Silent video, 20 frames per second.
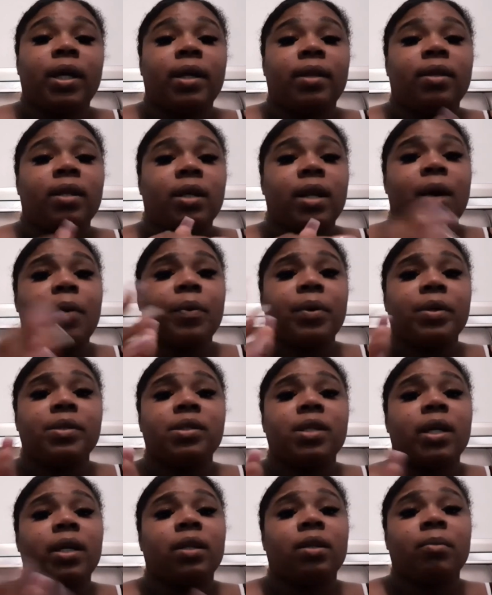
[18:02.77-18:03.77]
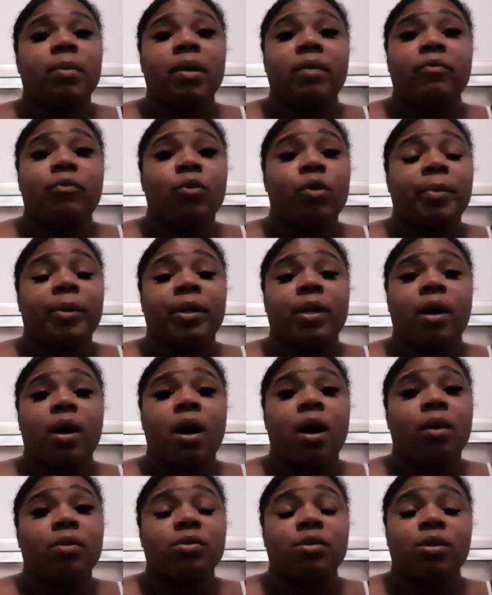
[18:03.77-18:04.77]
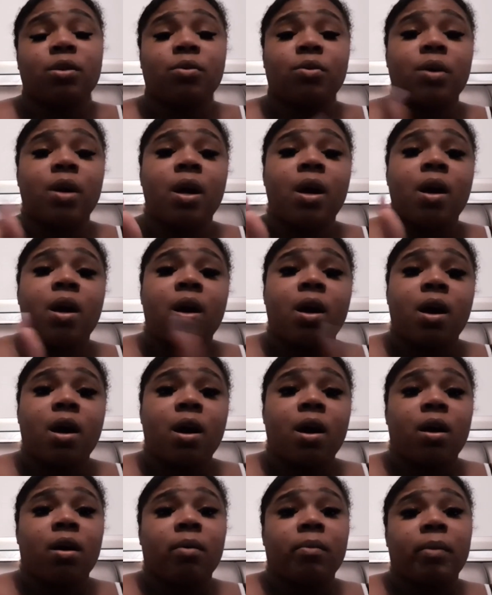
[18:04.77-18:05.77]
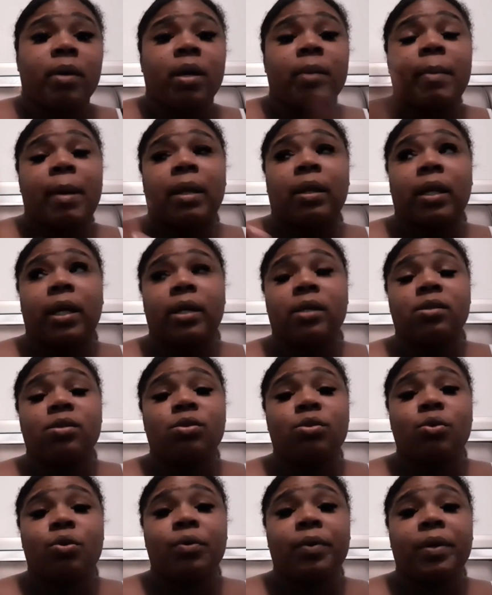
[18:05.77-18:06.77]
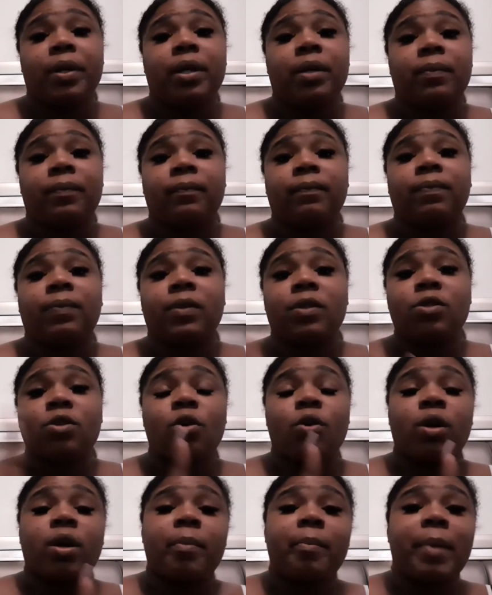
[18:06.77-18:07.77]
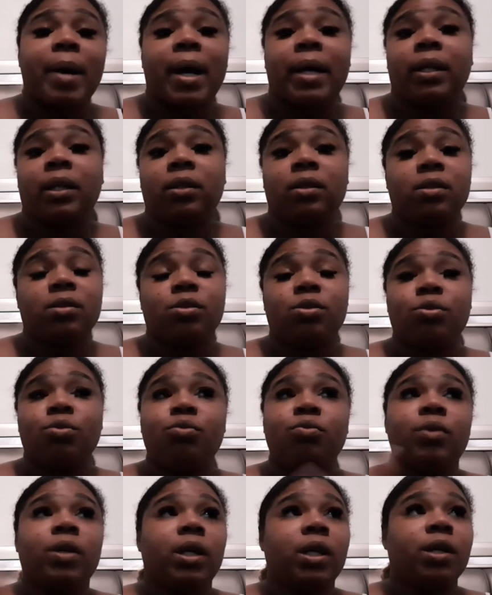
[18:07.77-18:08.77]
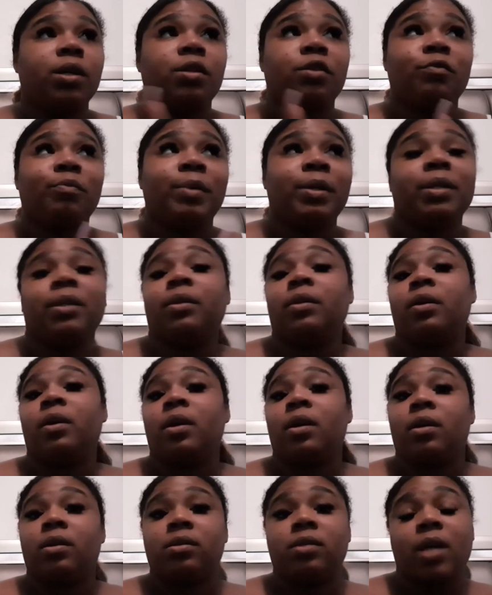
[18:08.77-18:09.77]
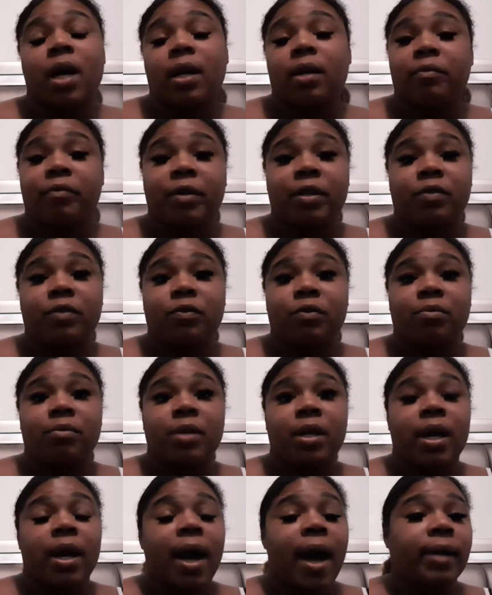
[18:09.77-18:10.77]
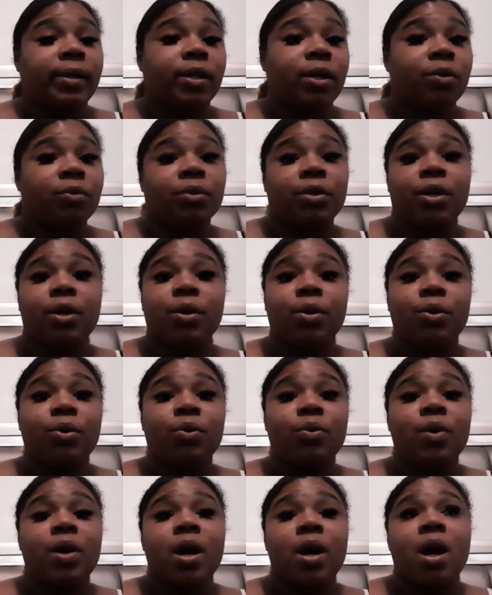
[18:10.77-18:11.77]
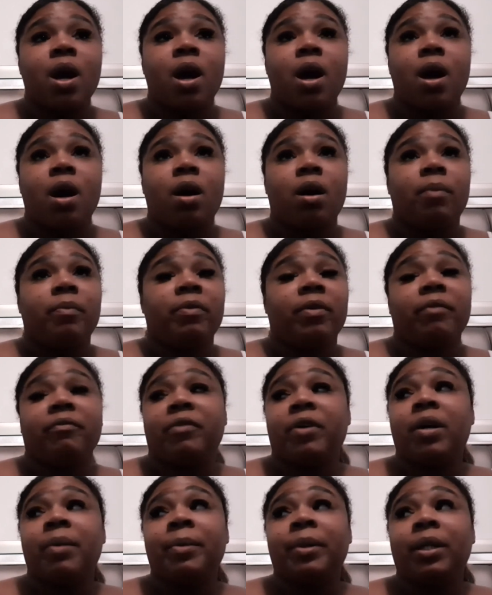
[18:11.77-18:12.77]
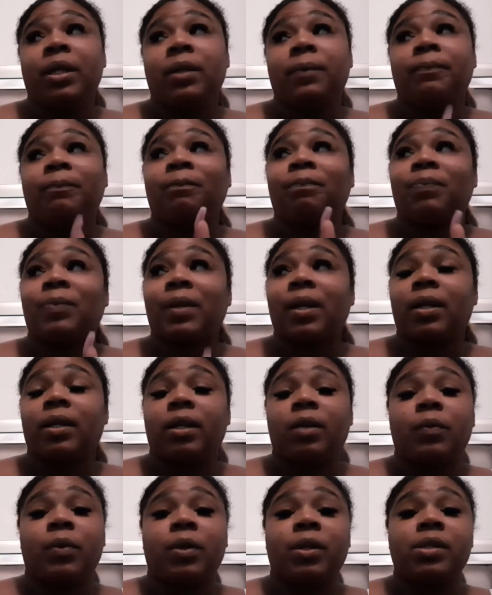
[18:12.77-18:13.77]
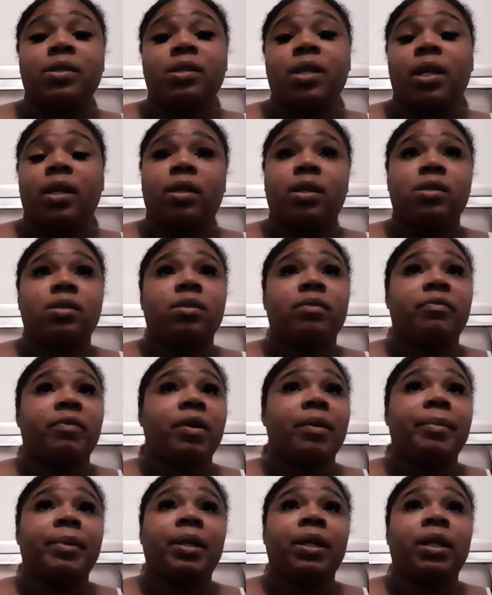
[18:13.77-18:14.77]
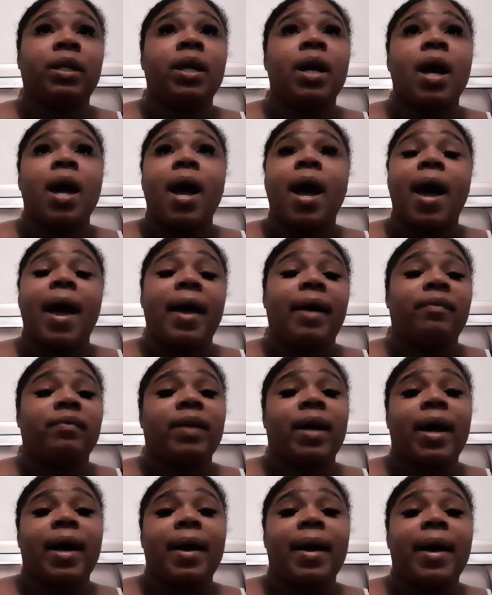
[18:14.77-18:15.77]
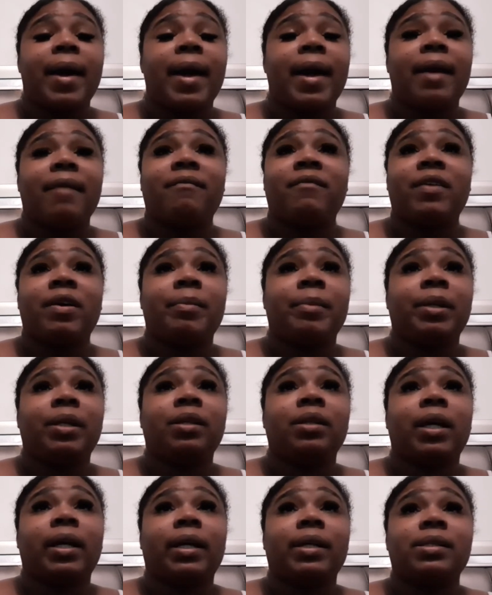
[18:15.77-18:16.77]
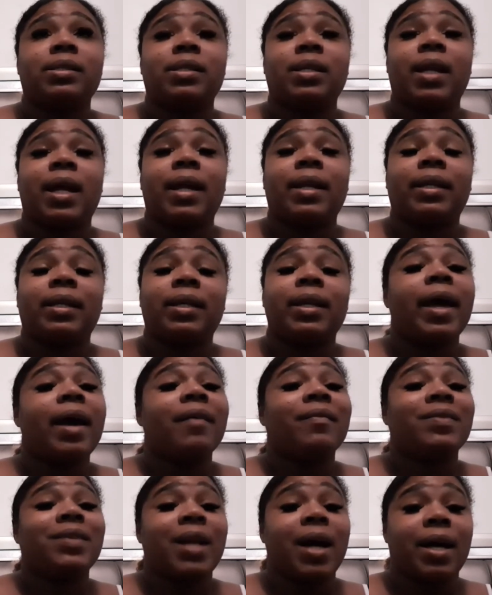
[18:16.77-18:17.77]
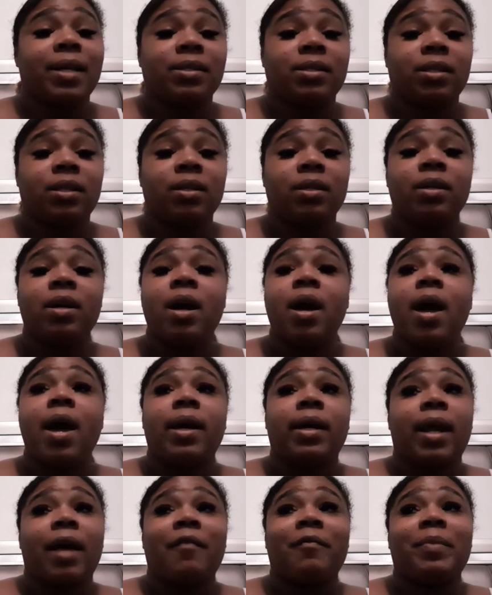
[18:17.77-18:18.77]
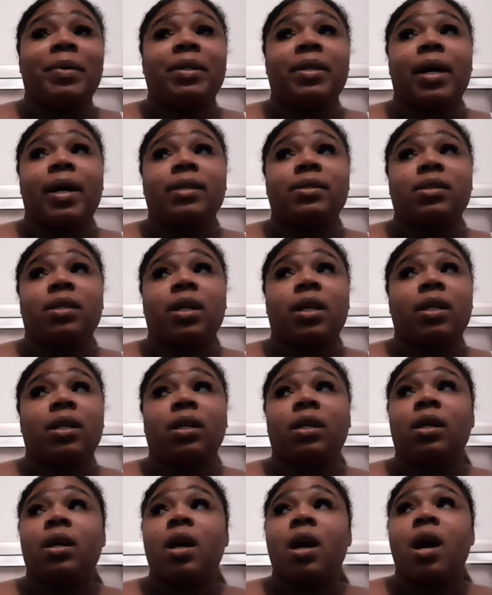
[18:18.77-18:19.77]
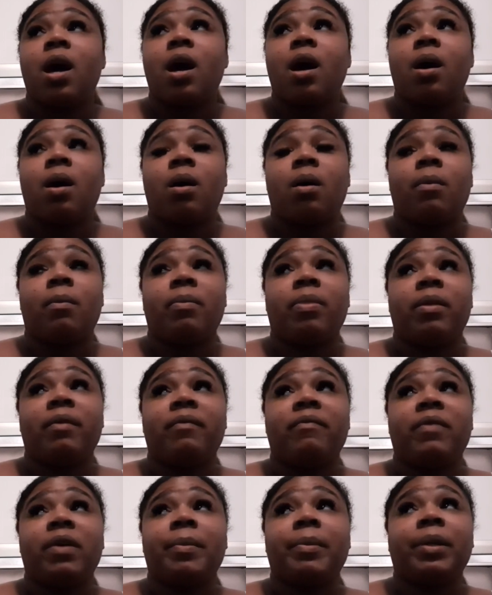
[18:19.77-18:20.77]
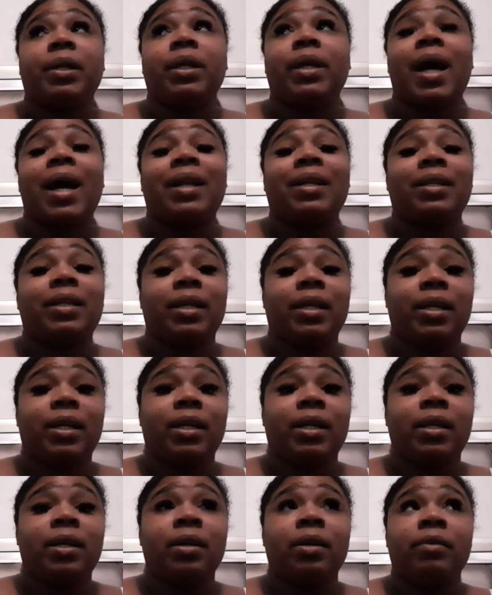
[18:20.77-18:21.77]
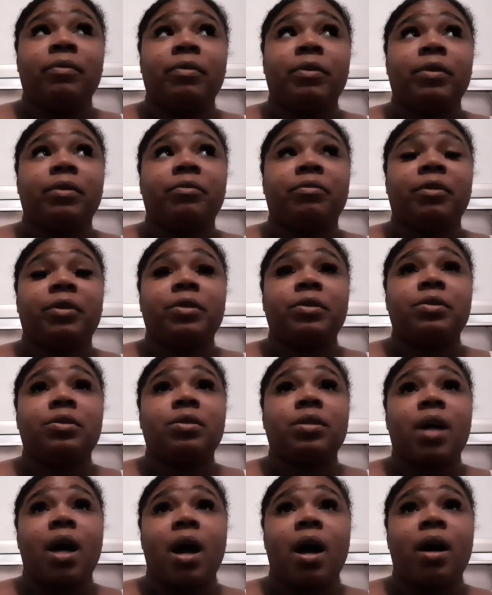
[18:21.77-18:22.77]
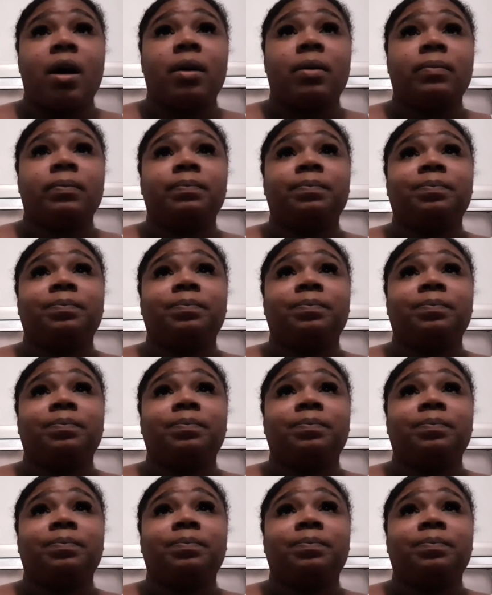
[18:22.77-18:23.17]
and then I was taking the metformin also in my last story. So combining the two could have been side effects from that. I don't know. The vomiting, I did want to say this. The vomiting, I have not had vomiting. Like I said, I did have nausea and I've been nauseated. The vomiting I did for the first time